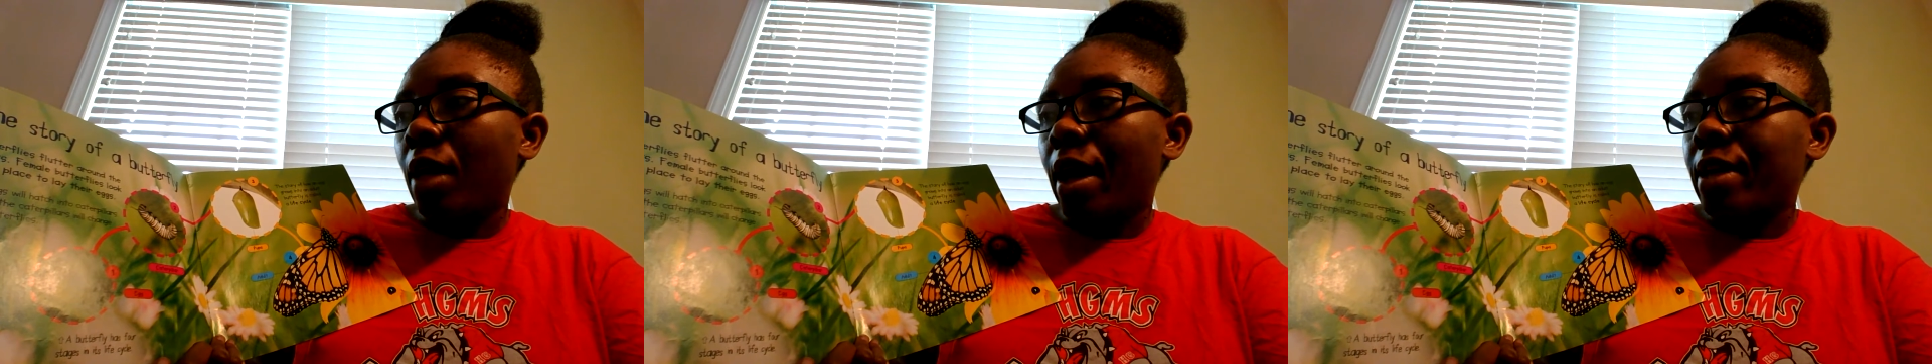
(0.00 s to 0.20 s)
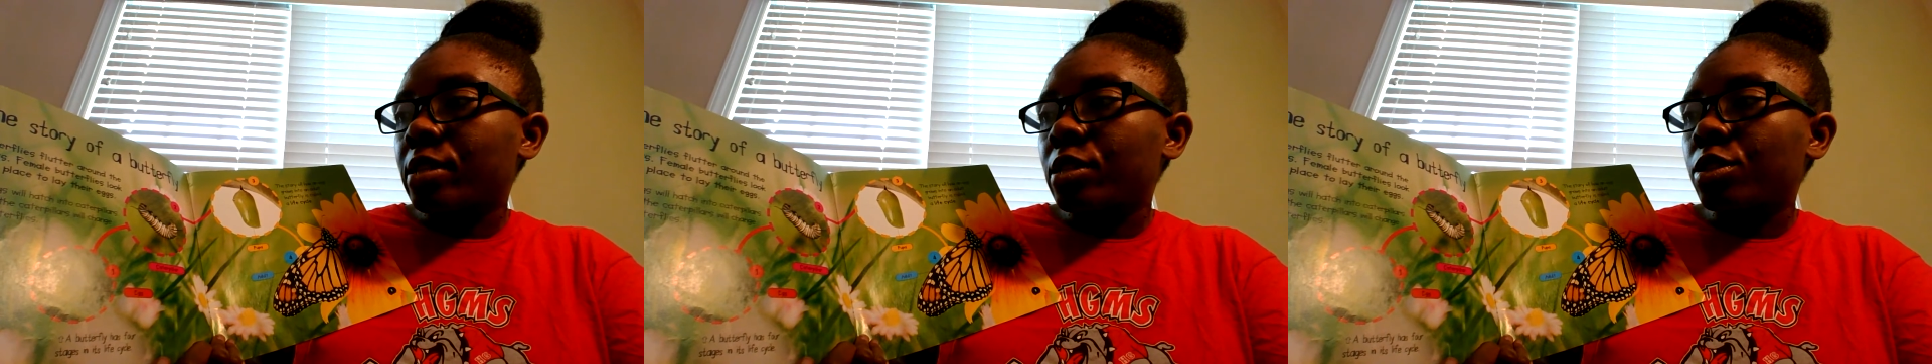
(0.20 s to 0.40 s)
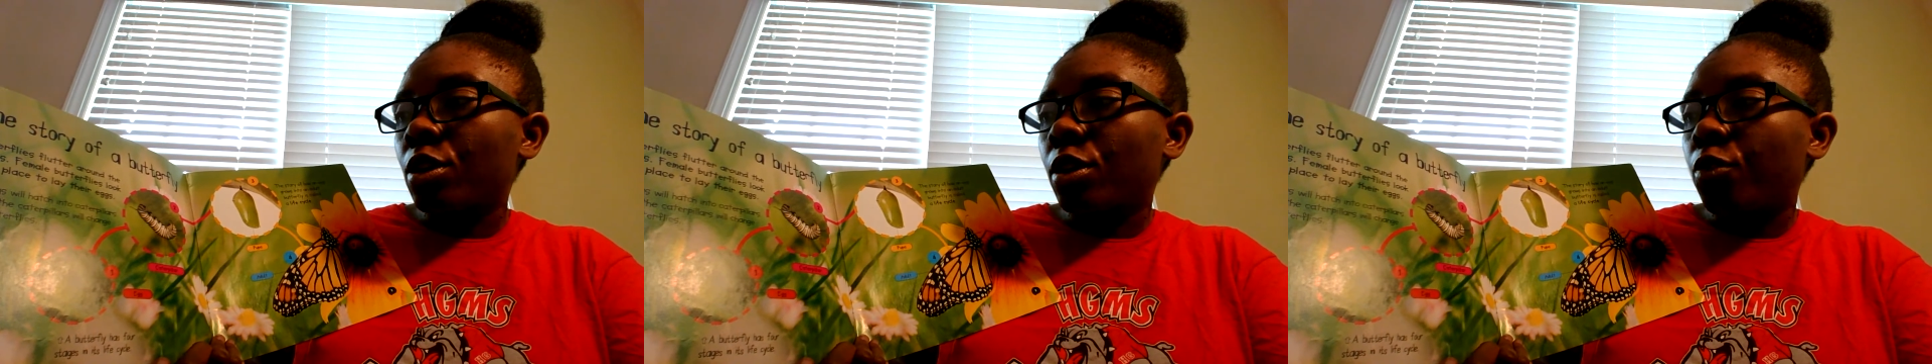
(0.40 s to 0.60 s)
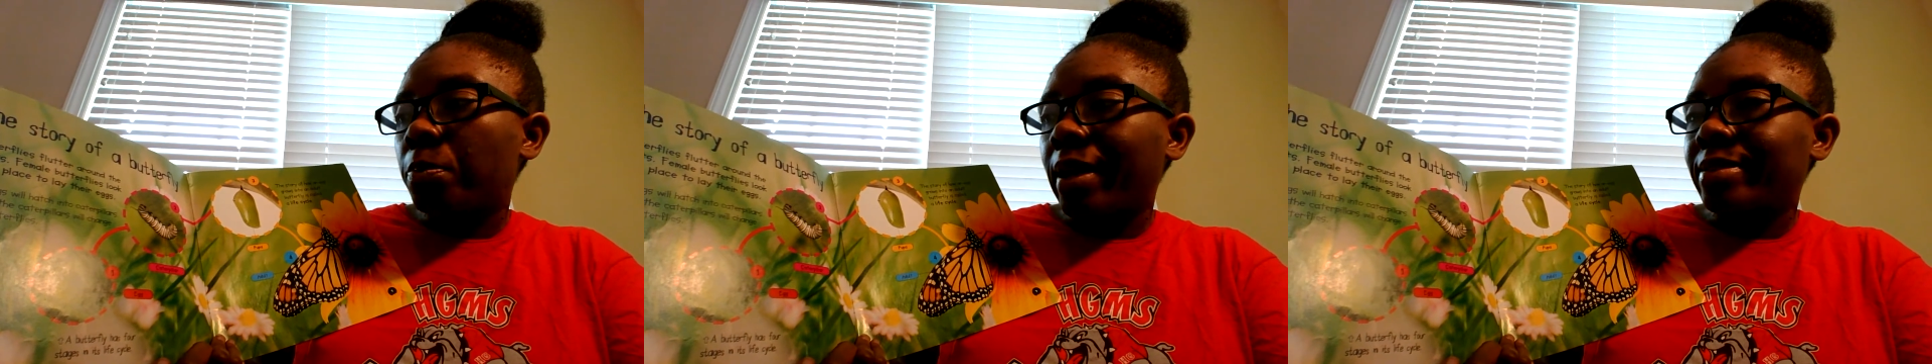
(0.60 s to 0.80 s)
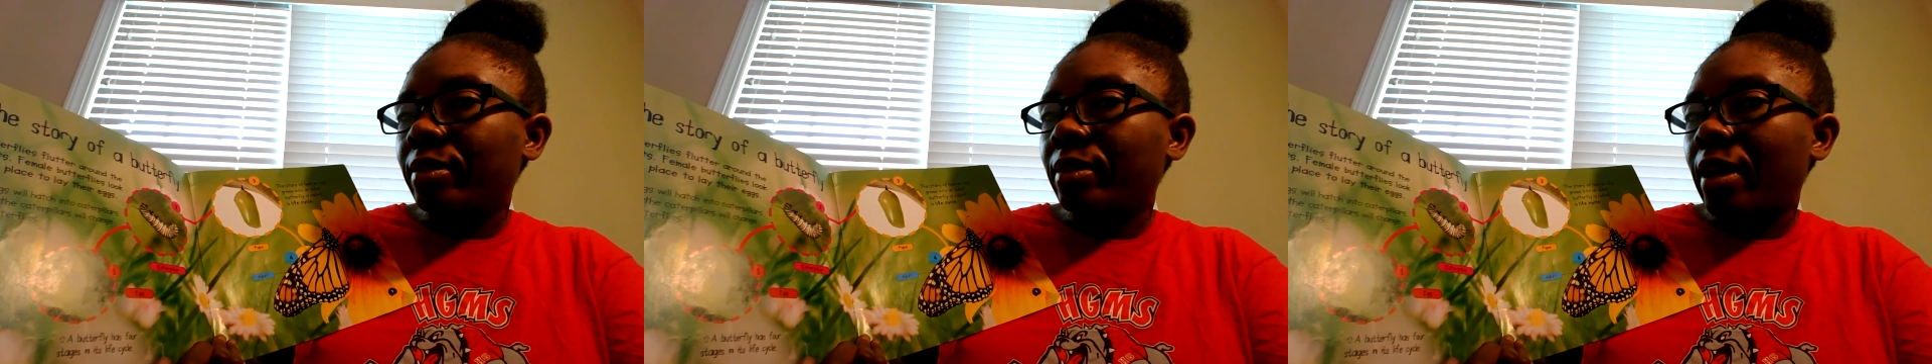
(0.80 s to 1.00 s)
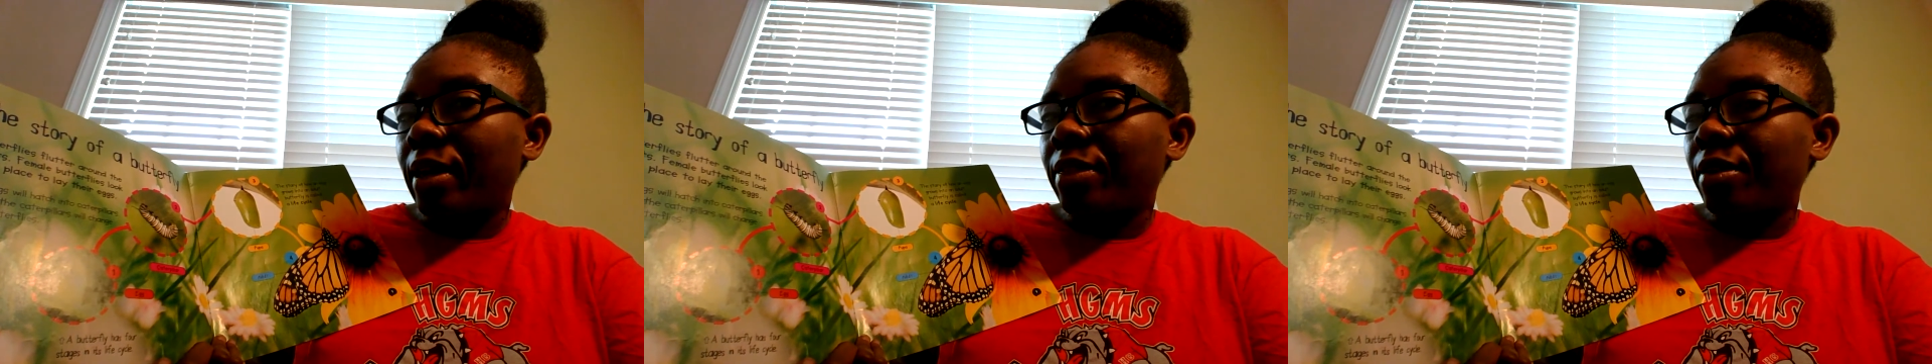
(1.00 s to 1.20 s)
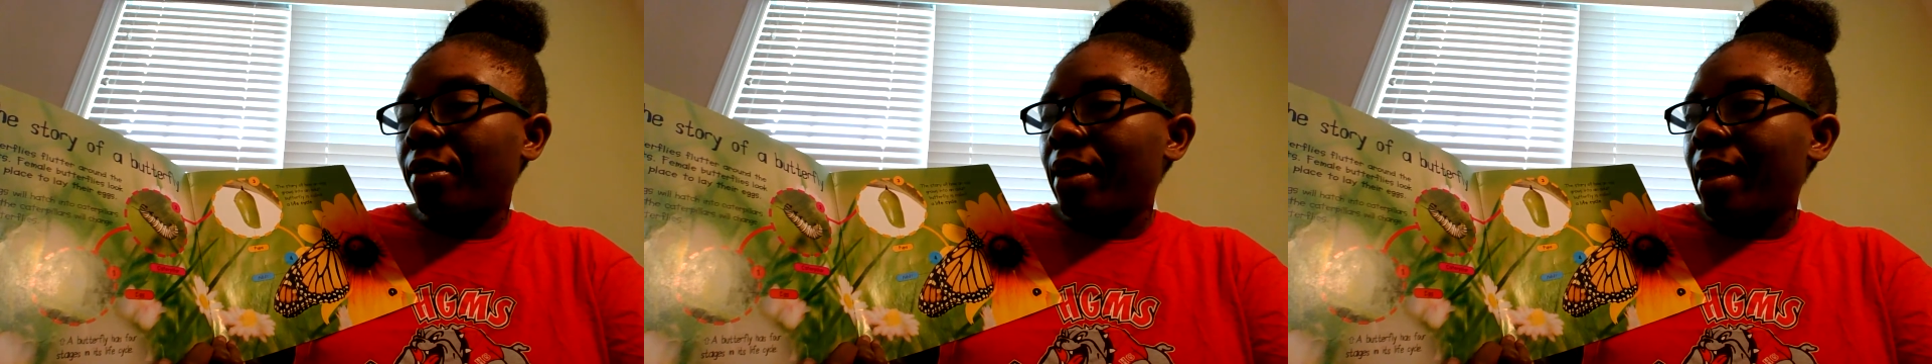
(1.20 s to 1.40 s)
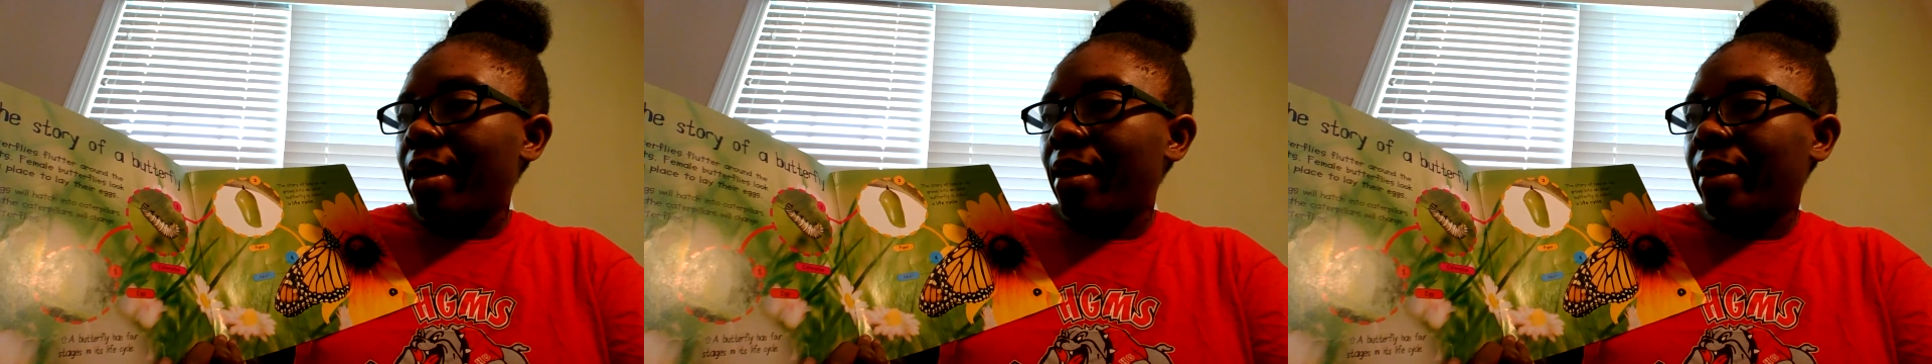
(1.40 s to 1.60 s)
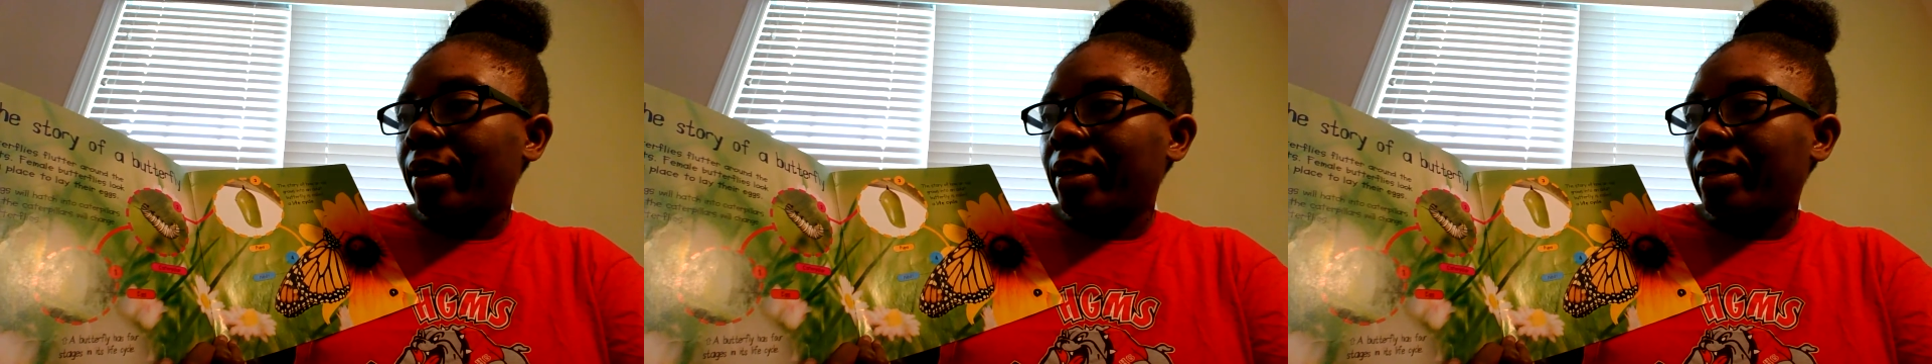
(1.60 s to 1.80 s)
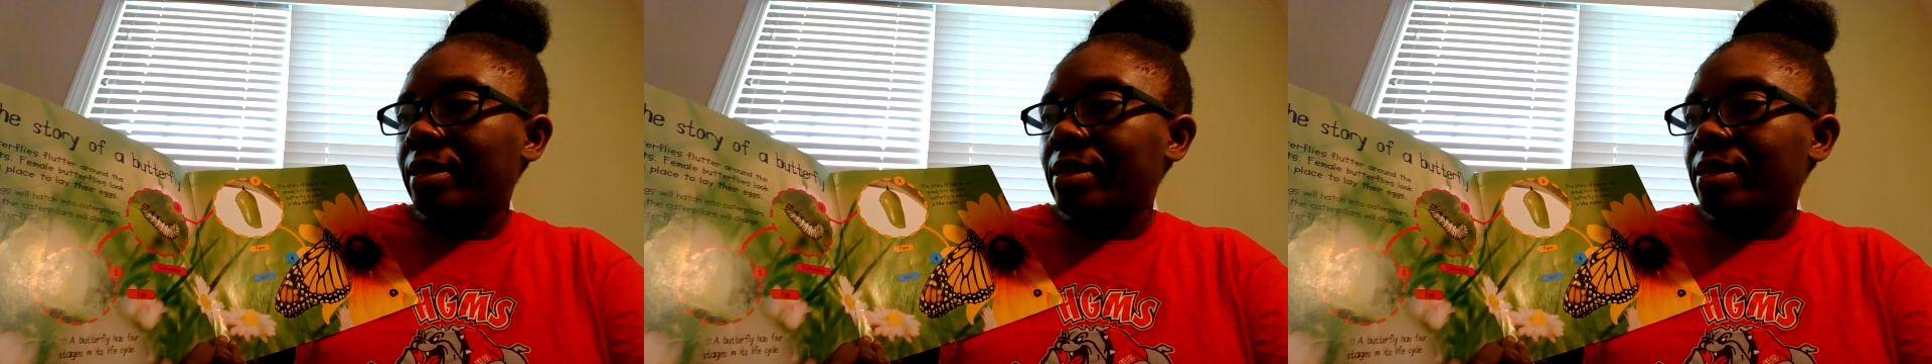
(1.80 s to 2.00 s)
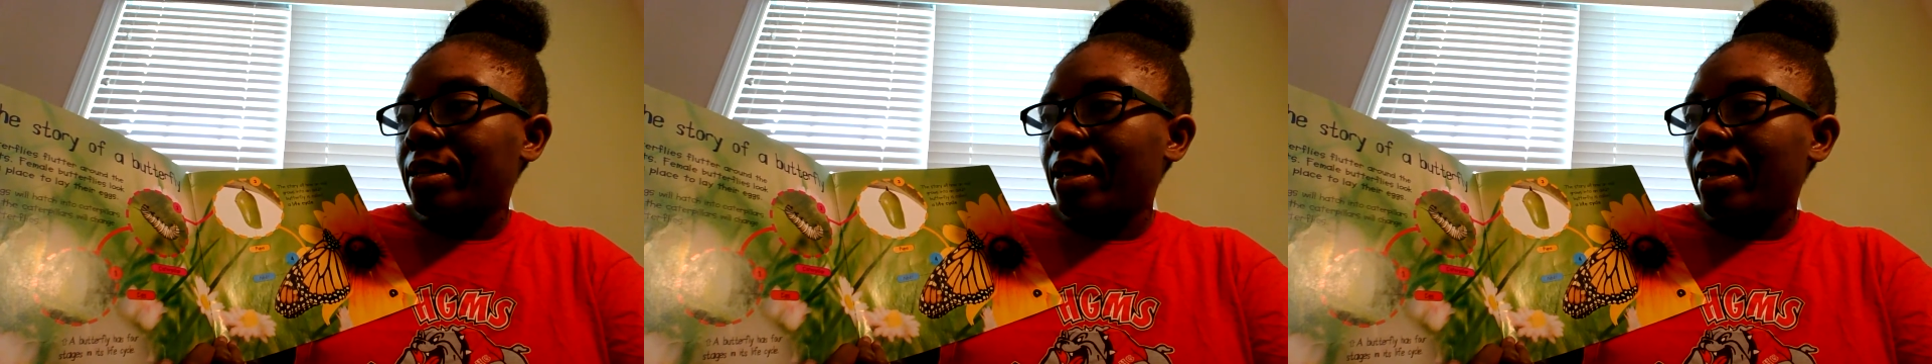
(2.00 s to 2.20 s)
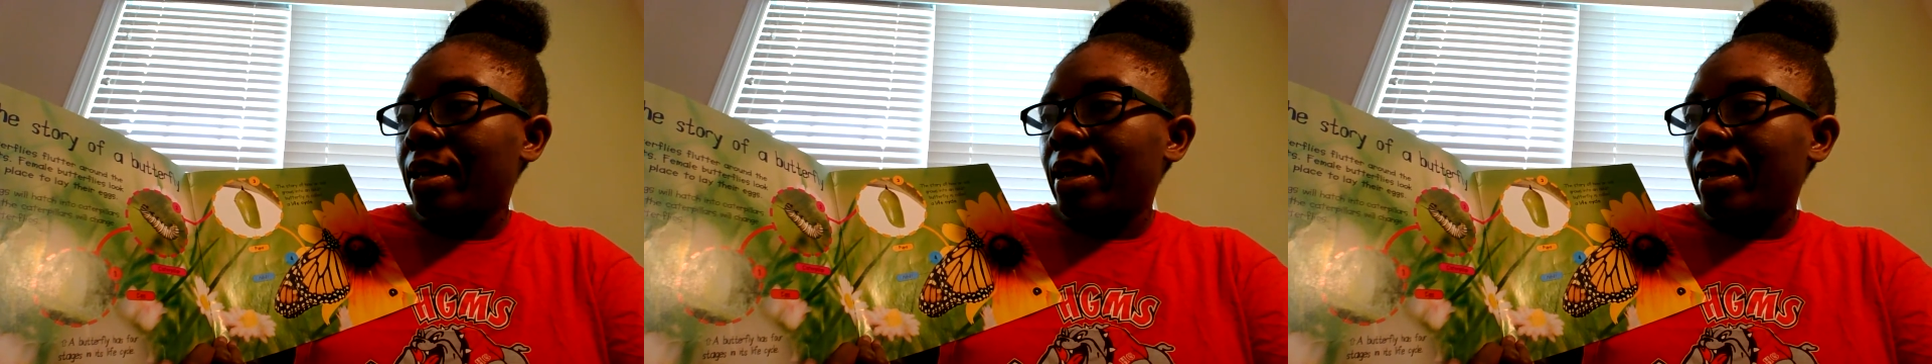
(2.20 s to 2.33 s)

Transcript: for a place to lay their eggs.